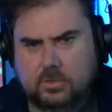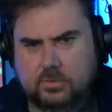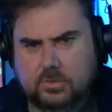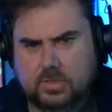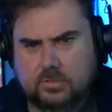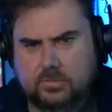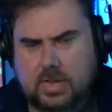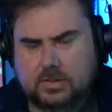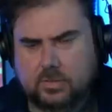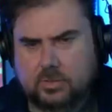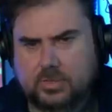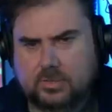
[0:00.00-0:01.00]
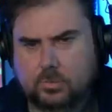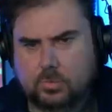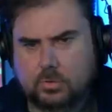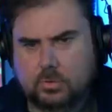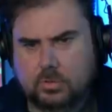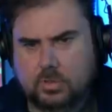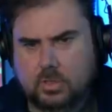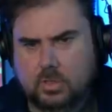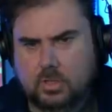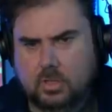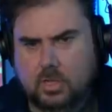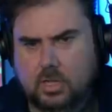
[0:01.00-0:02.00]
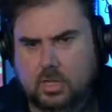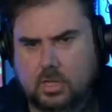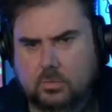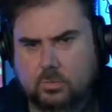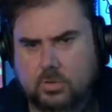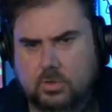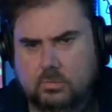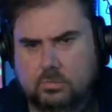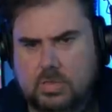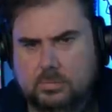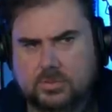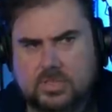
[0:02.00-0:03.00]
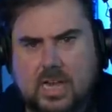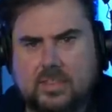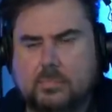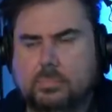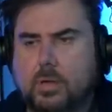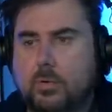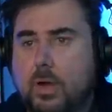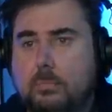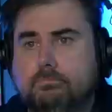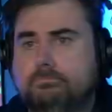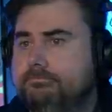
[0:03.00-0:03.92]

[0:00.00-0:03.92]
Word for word: interesting factoid about the world. When people die, they blow up.